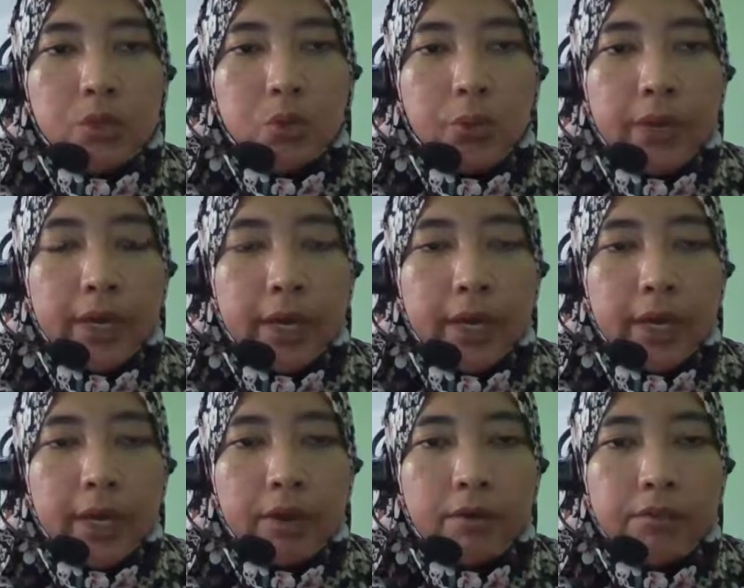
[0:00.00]
we
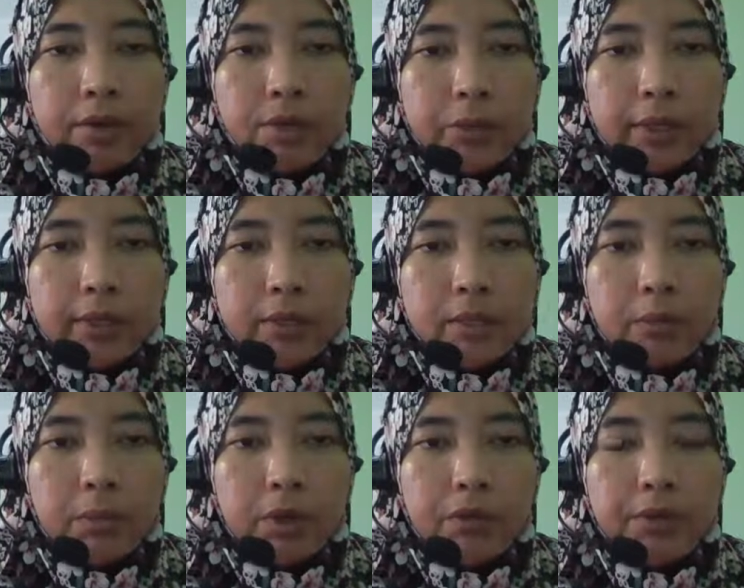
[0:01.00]
have this one,
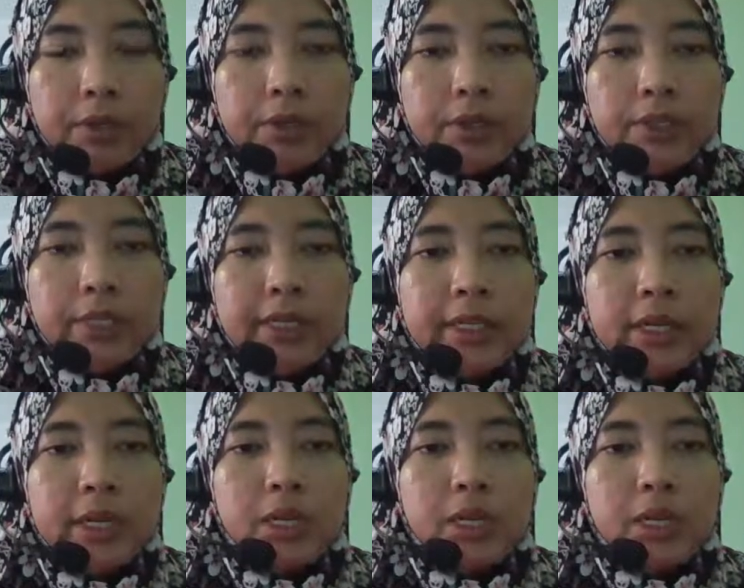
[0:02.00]
symbol of integration.